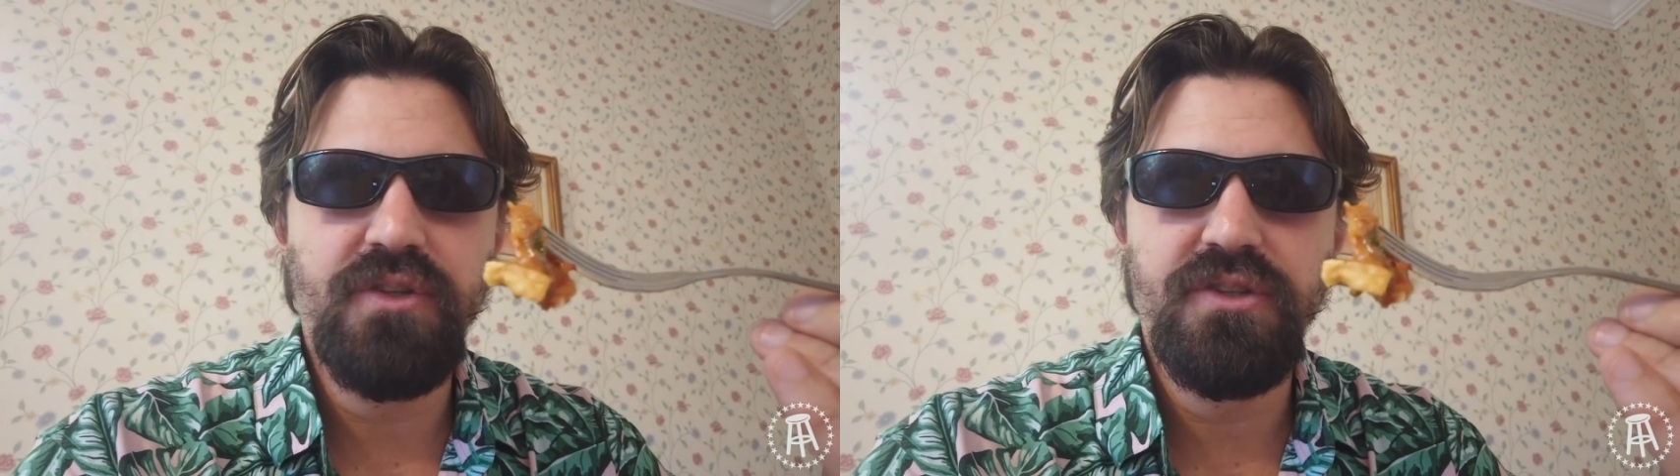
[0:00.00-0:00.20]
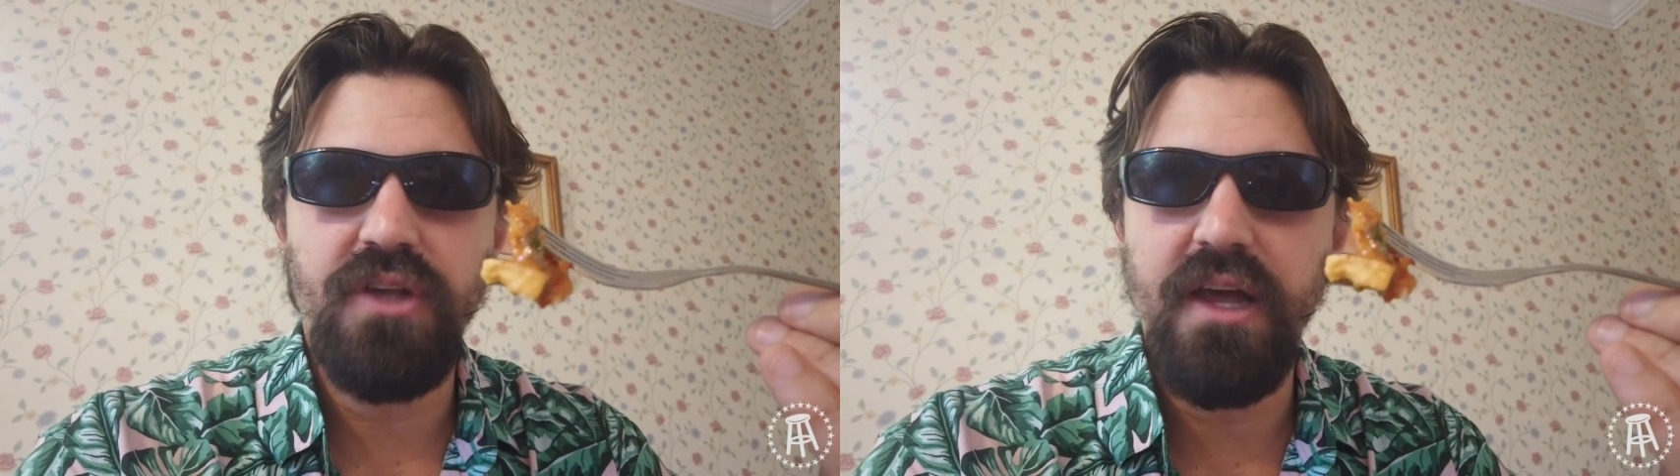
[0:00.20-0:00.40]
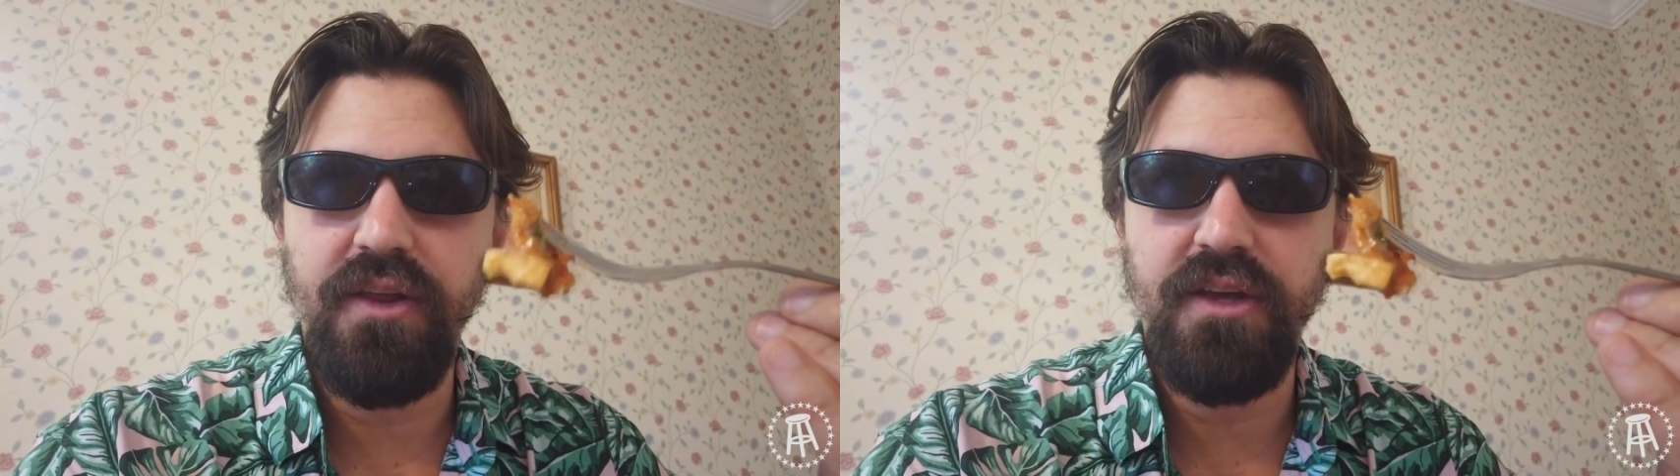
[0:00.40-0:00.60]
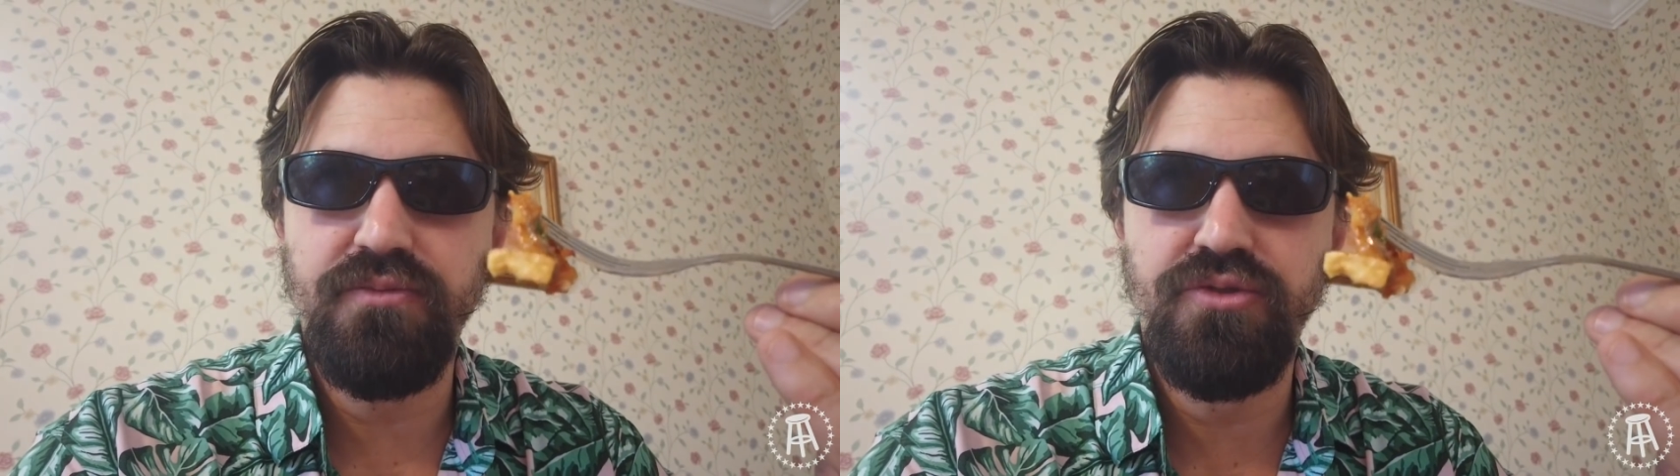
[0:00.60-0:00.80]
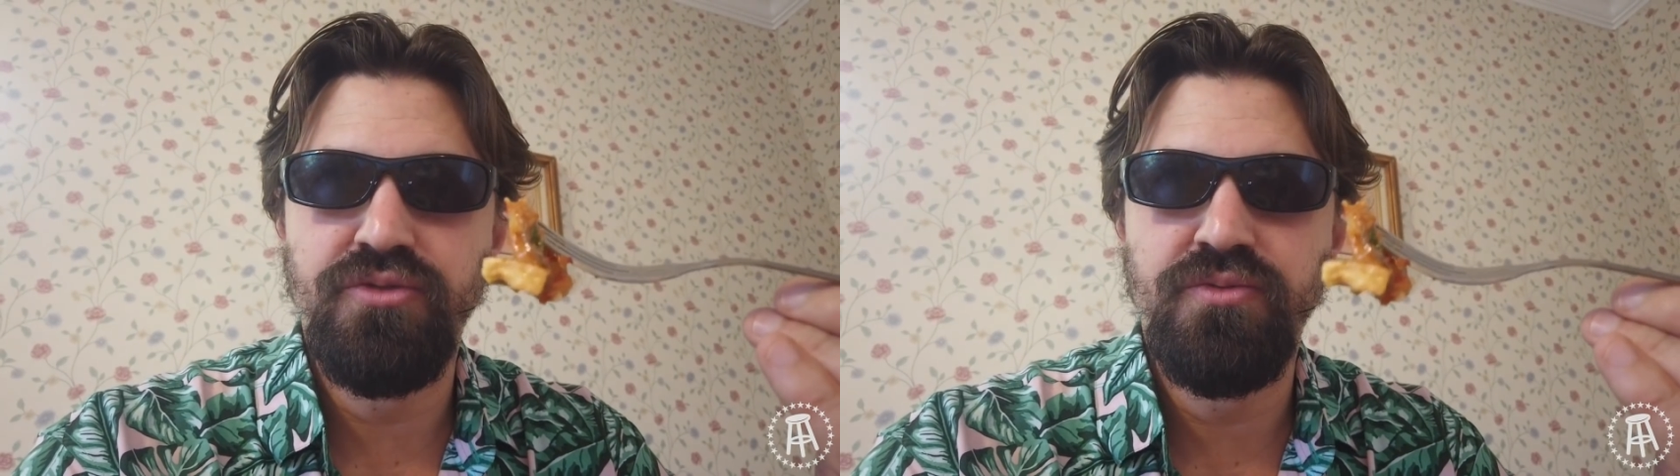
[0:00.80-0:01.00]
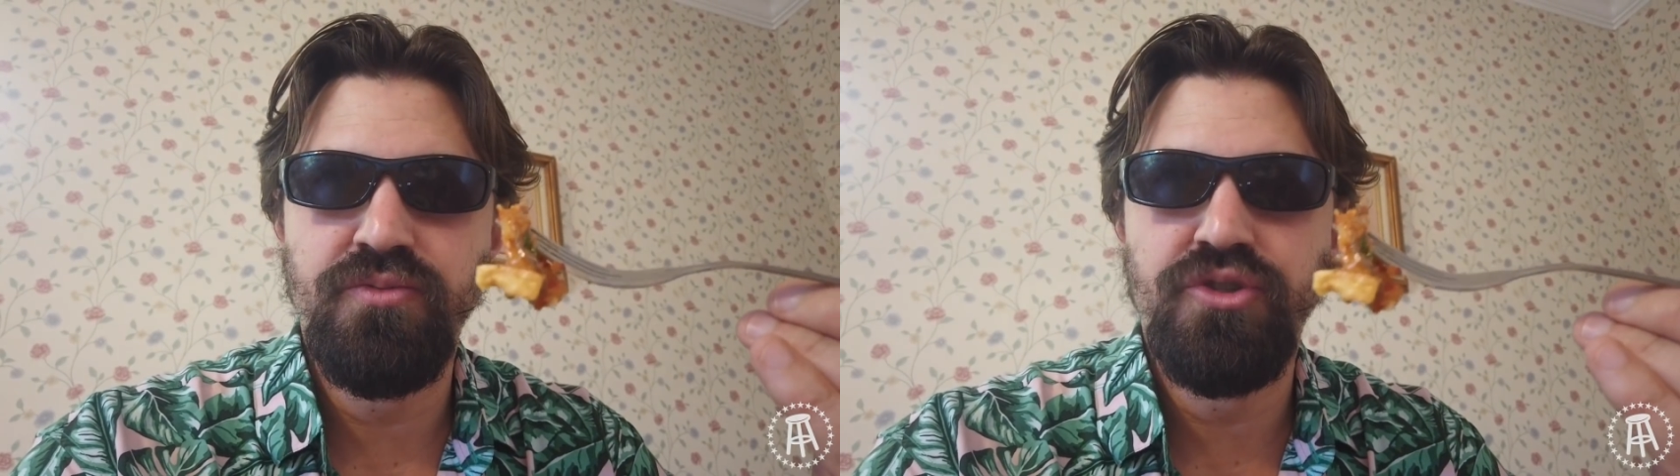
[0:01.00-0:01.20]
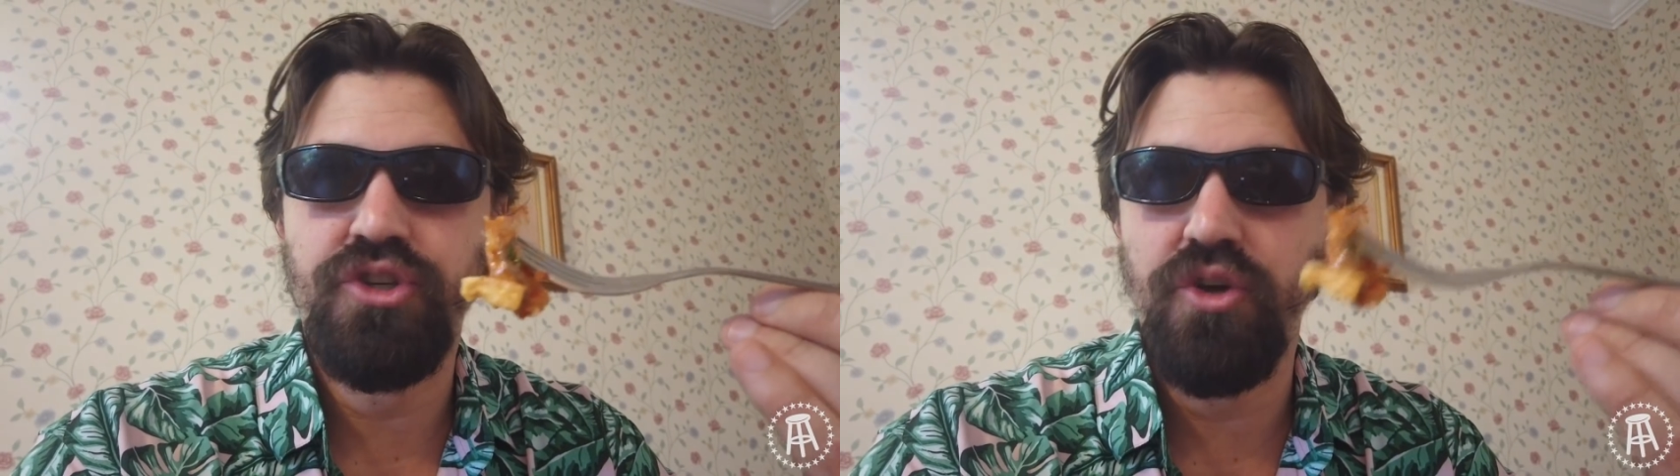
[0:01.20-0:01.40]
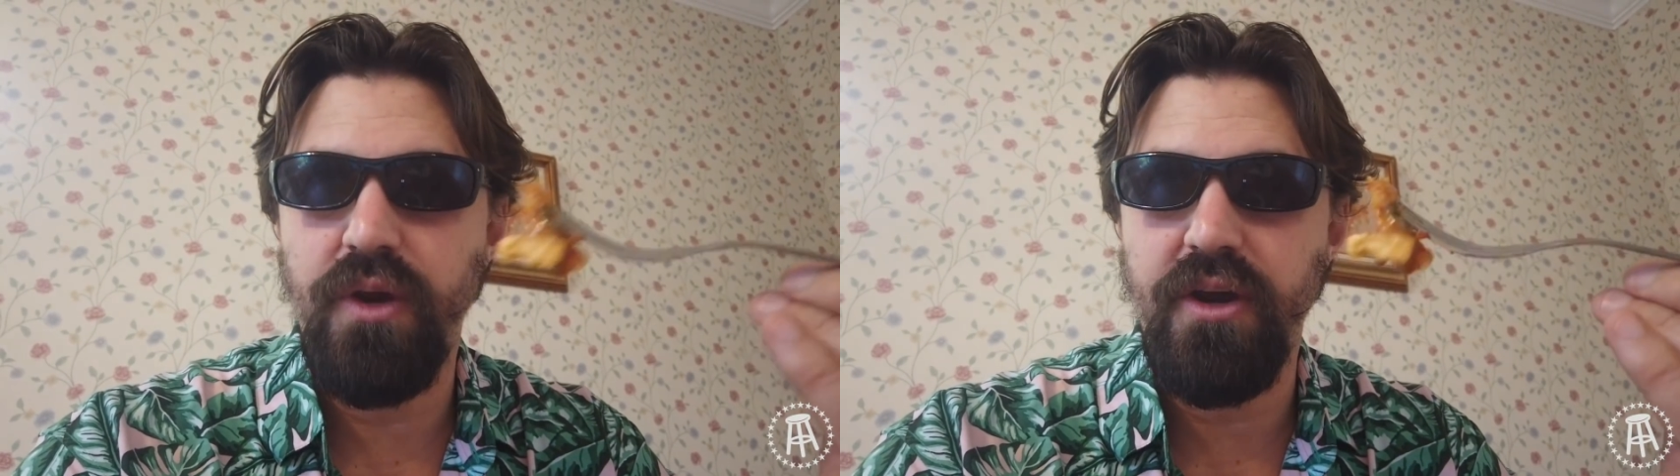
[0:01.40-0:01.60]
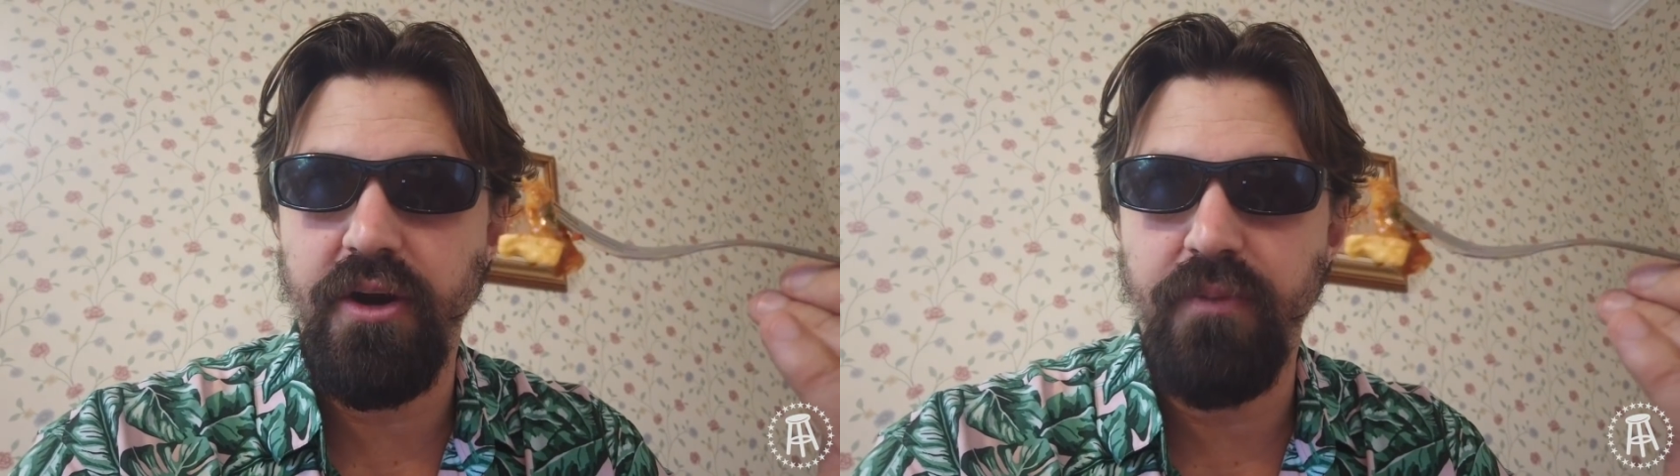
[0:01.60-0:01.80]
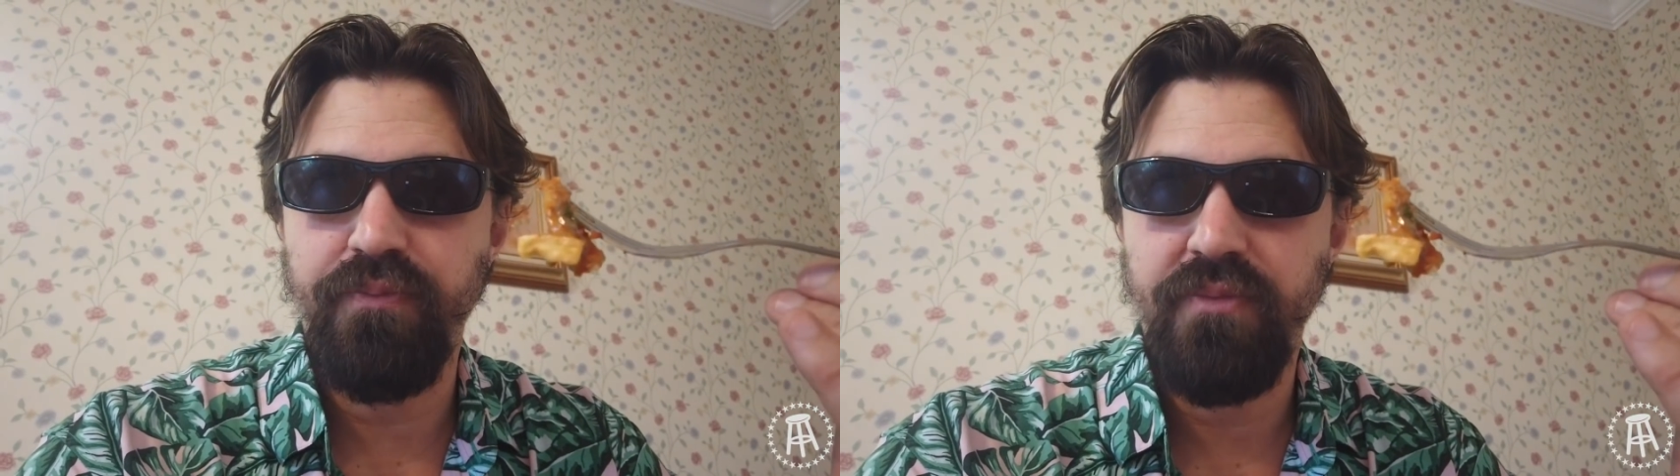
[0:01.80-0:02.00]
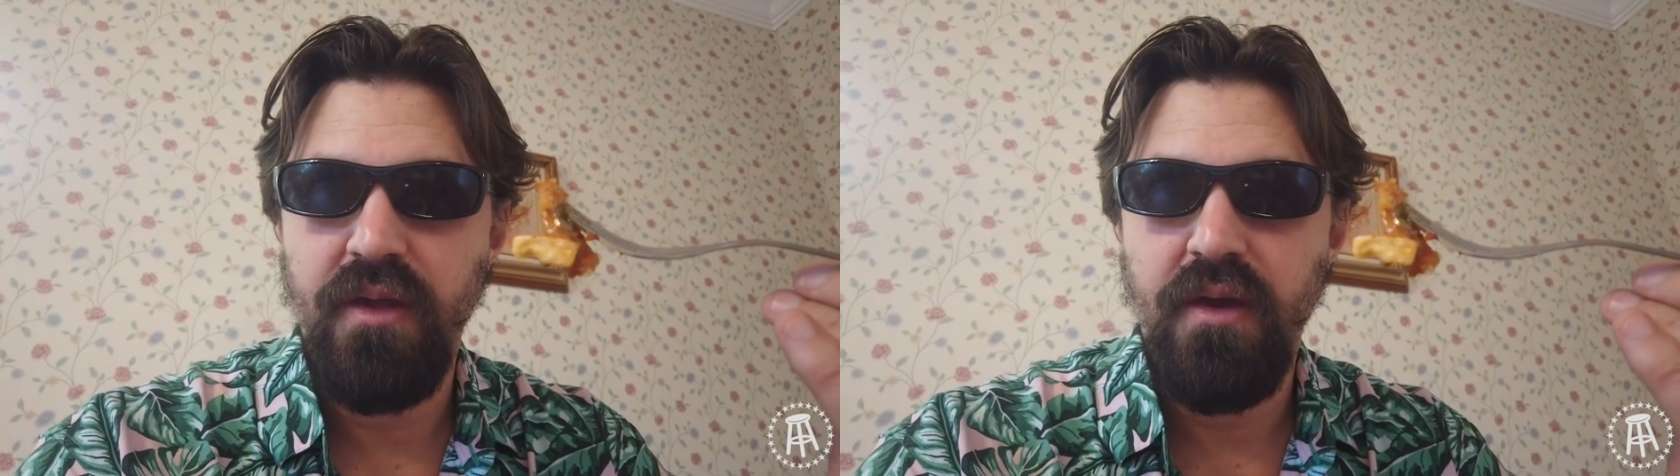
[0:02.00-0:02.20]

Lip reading: slightly chewier